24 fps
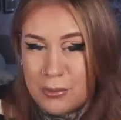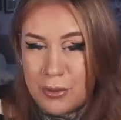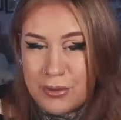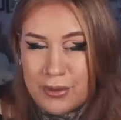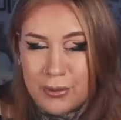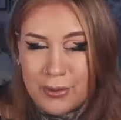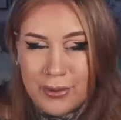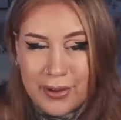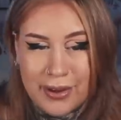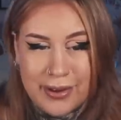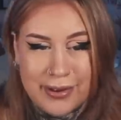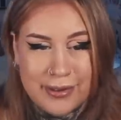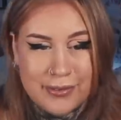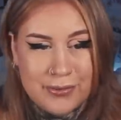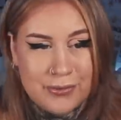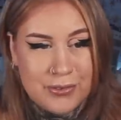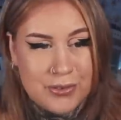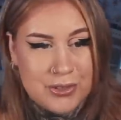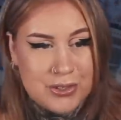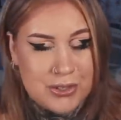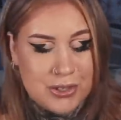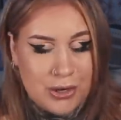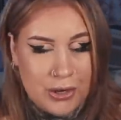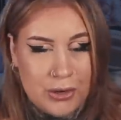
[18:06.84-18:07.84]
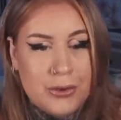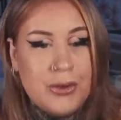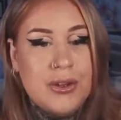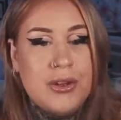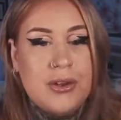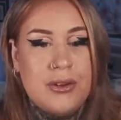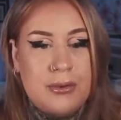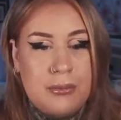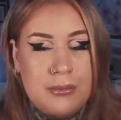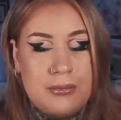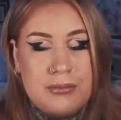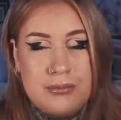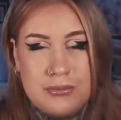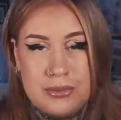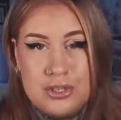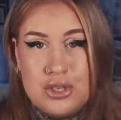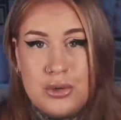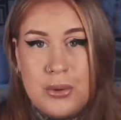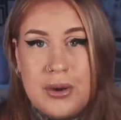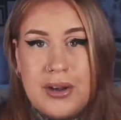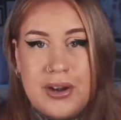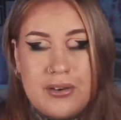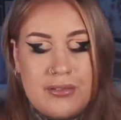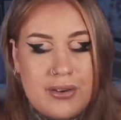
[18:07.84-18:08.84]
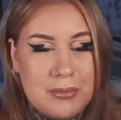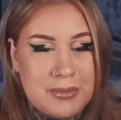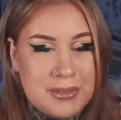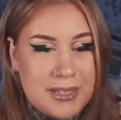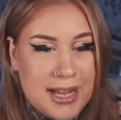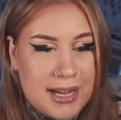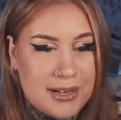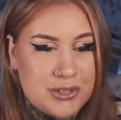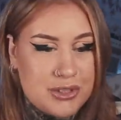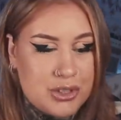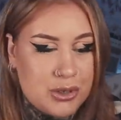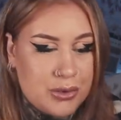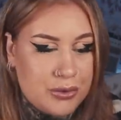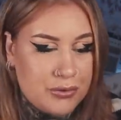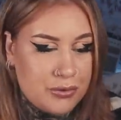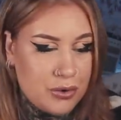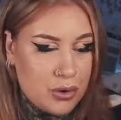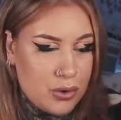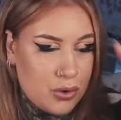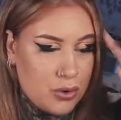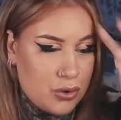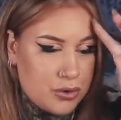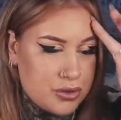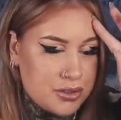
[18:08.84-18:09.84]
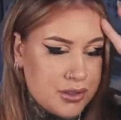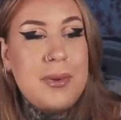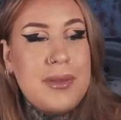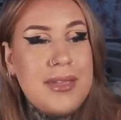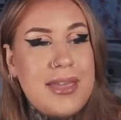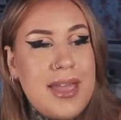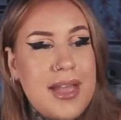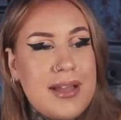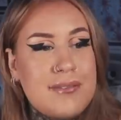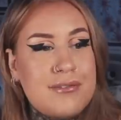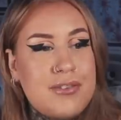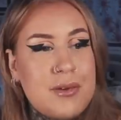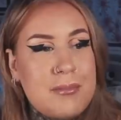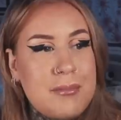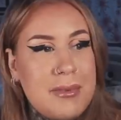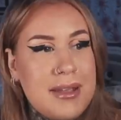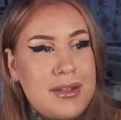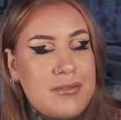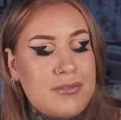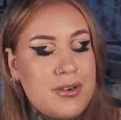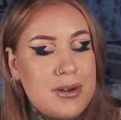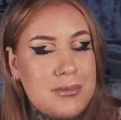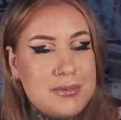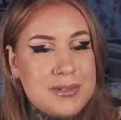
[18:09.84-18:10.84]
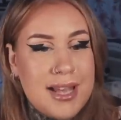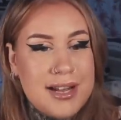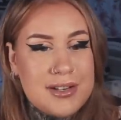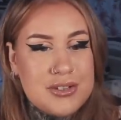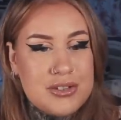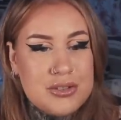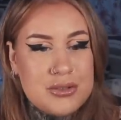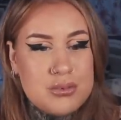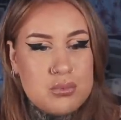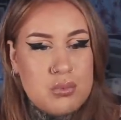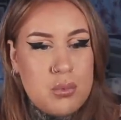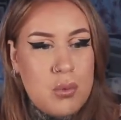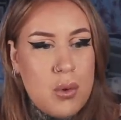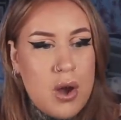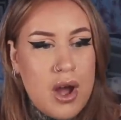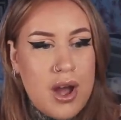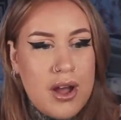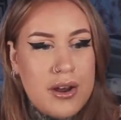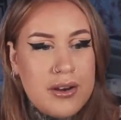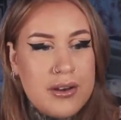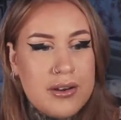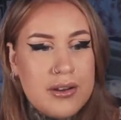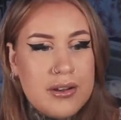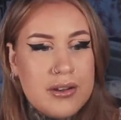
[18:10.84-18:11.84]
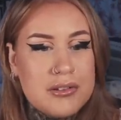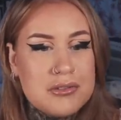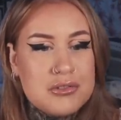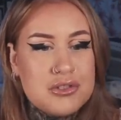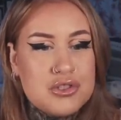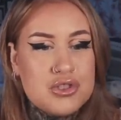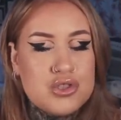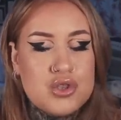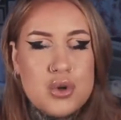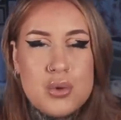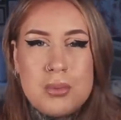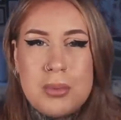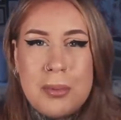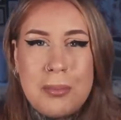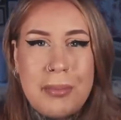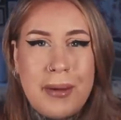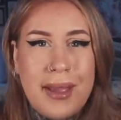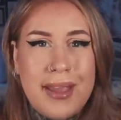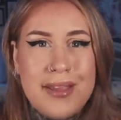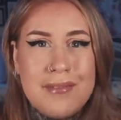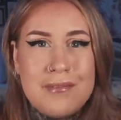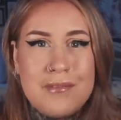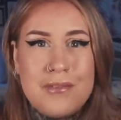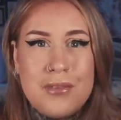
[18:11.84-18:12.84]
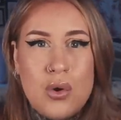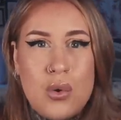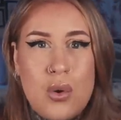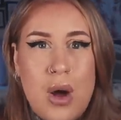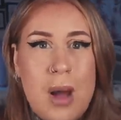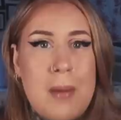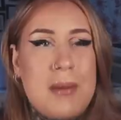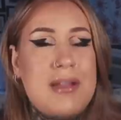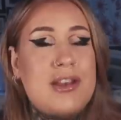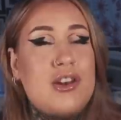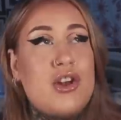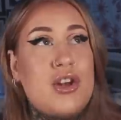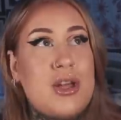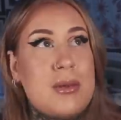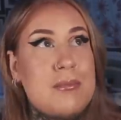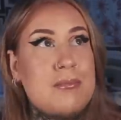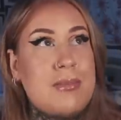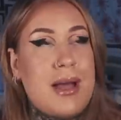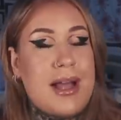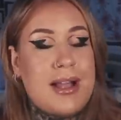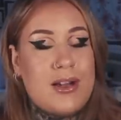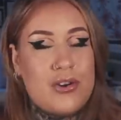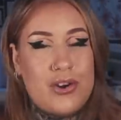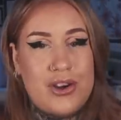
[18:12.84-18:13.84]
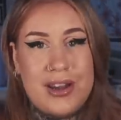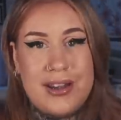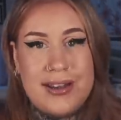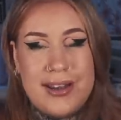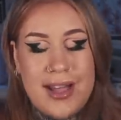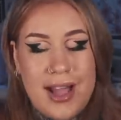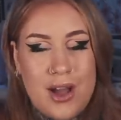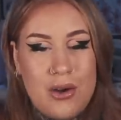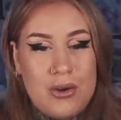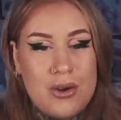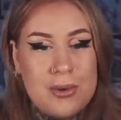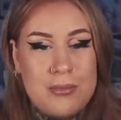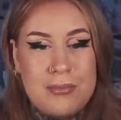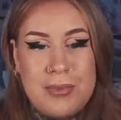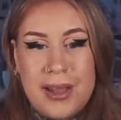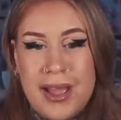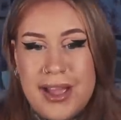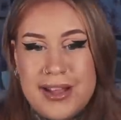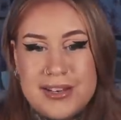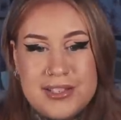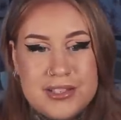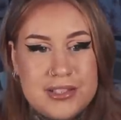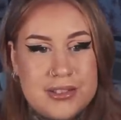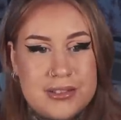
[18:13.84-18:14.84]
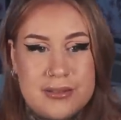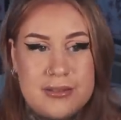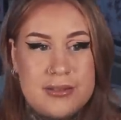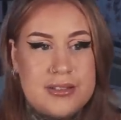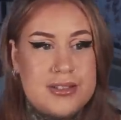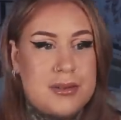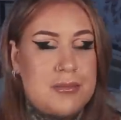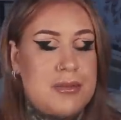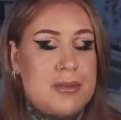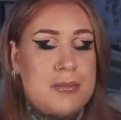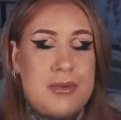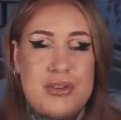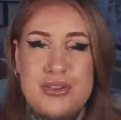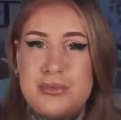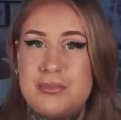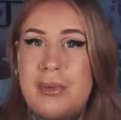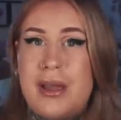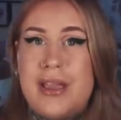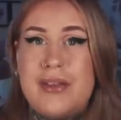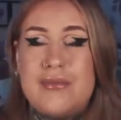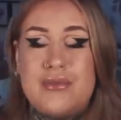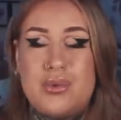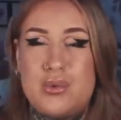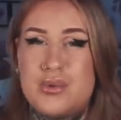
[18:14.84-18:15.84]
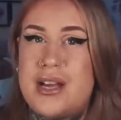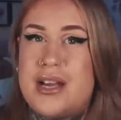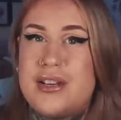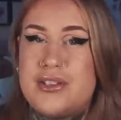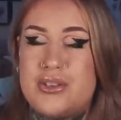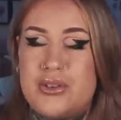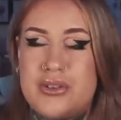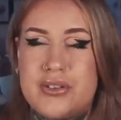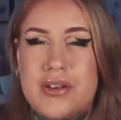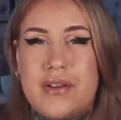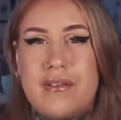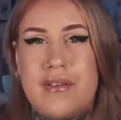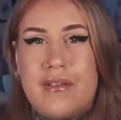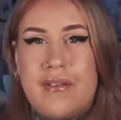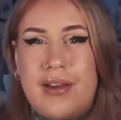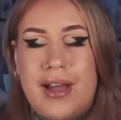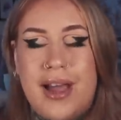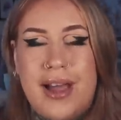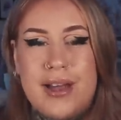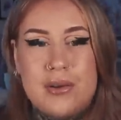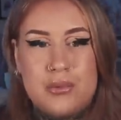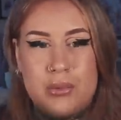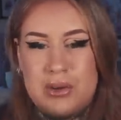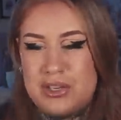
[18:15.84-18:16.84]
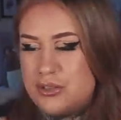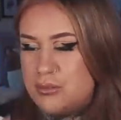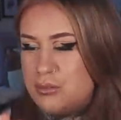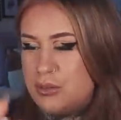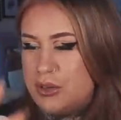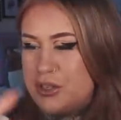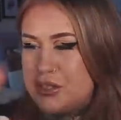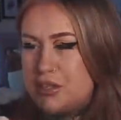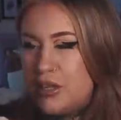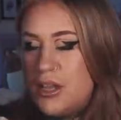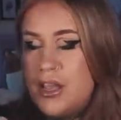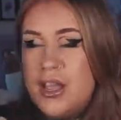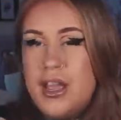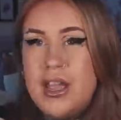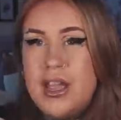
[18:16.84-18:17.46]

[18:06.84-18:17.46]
what they were getting into, doing a rib tattoo, of course. But yeah, for me, rib tattoos weren't super painful. I mean, looking back on it now compared to some of the most painful tattoos I've ever had, which was